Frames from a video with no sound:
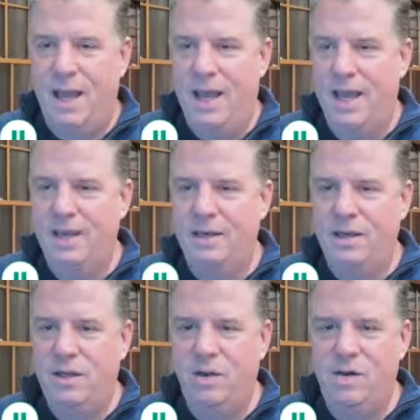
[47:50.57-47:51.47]

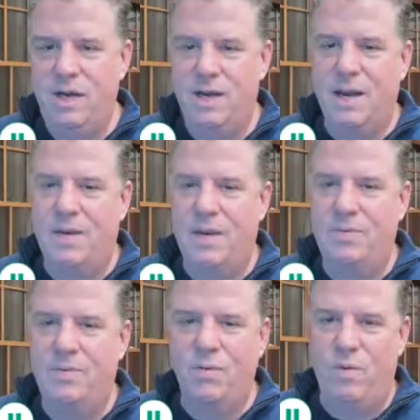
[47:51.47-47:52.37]
and you need to come
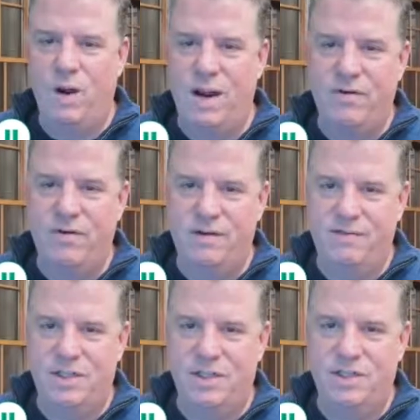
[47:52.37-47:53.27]
up with whatever
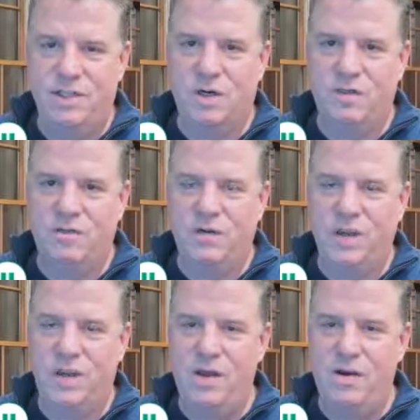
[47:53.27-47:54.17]
convention works for
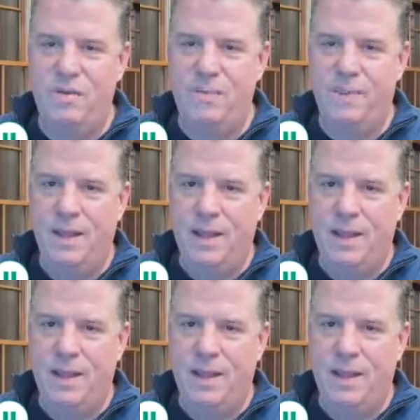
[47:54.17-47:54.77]
you.